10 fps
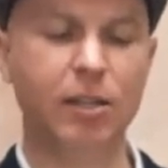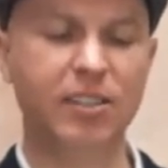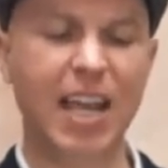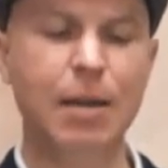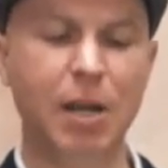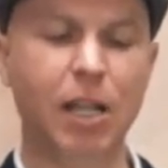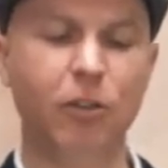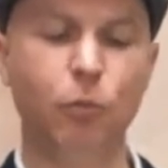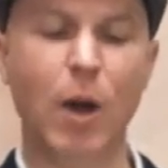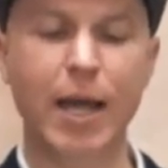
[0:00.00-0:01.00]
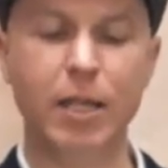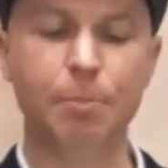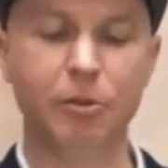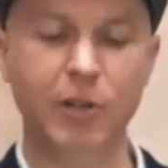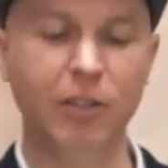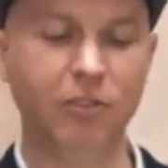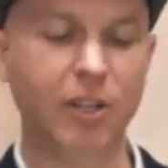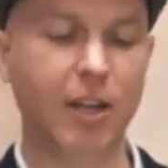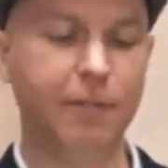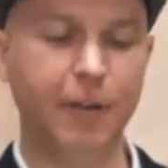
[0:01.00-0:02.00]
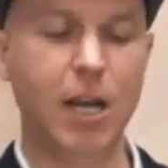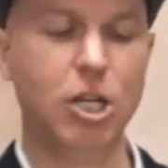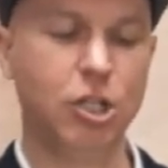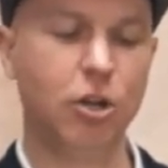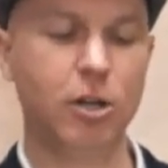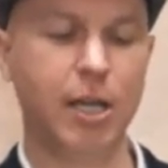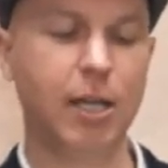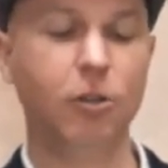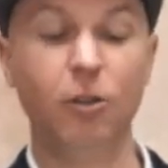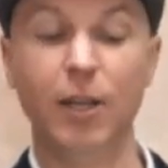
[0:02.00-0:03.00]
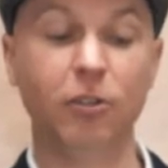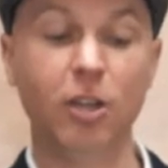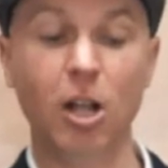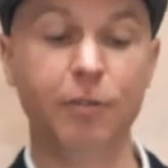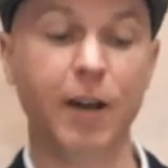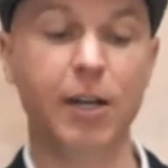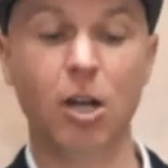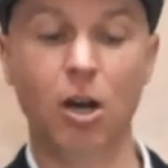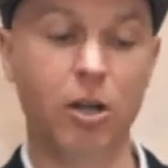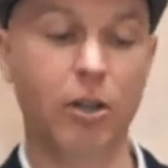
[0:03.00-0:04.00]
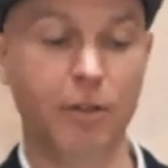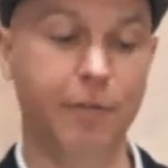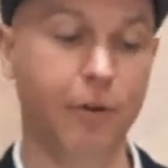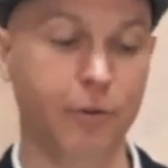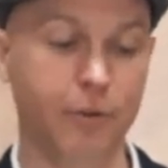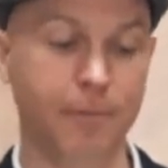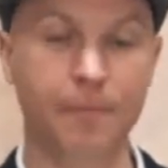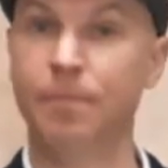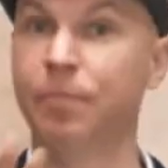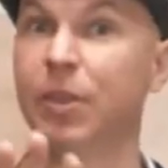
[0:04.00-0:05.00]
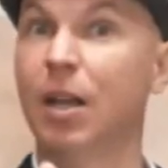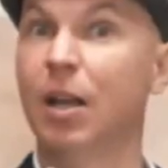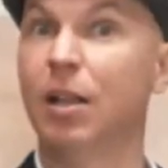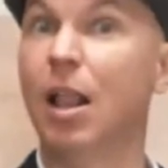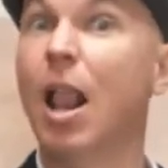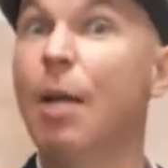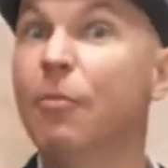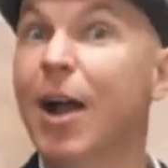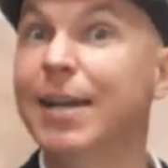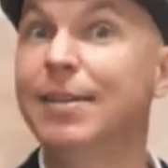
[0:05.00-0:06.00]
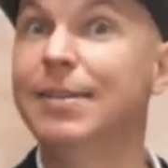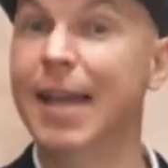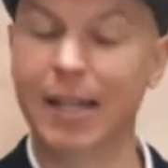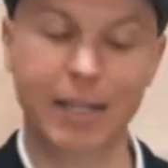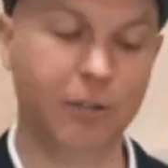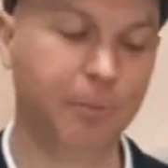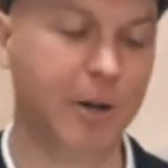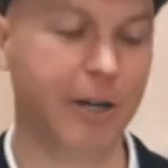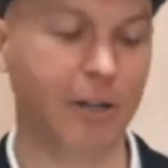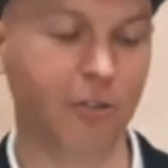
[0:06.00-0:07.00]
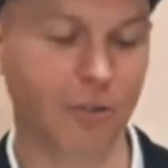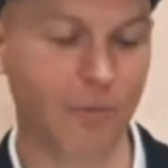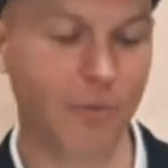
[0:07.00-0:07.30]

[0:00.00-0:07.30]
10 minutes while the barista finished talking to his girlfriend on the phone. I'm writing down the experience.